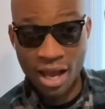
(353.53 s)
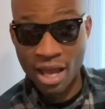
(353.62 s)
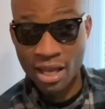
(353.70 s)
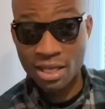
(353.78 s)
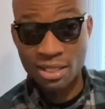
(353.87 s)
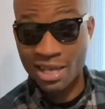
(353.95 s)

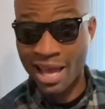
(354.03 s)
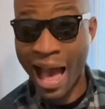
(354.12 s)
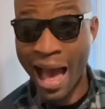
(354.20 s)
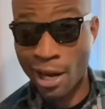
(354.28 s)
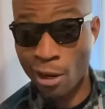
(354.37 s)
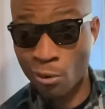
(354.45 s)
He said,
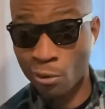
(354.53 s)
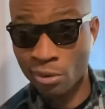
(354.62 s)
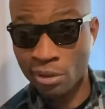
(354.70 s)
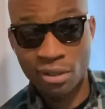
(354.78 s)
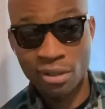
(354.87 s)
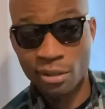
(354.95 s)
I
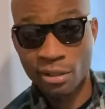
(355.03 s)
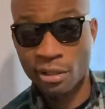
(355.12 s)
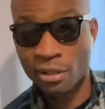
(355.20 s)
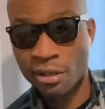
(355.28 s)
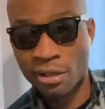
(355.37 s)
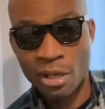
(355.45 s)

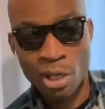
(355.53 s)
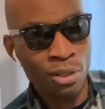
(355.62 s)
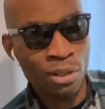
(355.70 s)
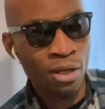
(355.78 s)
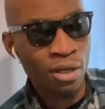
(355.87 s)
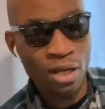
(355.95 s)

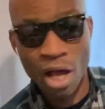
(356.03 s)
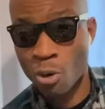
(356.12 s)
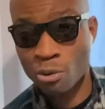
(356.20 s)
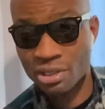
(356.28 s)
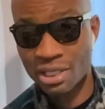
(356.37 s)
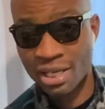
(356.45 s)
don't
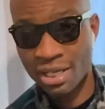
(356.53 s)
see it